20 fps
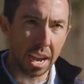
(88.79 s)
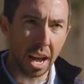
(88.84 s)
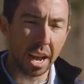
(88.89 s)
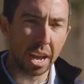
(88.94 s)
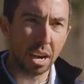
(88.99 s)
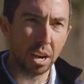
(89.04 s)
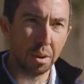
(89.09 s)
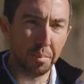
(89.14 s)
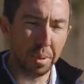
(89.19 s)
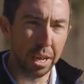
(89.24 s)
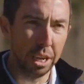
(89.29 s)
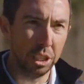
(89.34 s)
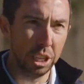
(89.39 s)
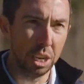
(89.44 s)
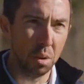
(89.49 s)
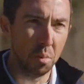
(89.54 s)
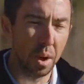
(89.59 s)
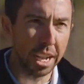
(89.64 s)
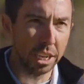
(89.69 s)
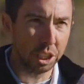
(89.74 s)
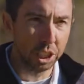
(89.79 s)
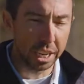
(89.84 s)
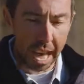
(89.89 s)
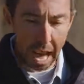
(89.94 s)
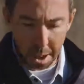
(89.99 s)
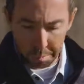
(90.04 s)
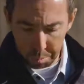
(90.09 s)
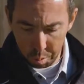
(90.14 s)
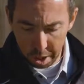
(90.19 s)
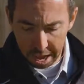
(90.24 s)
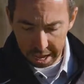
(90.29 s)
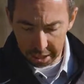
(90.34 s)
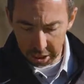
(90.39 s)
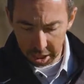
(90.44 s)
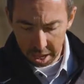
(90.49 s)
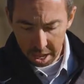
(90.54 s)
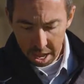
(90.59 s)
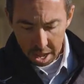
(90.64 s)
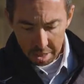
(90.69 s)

iron pitching wedge, gap wedge,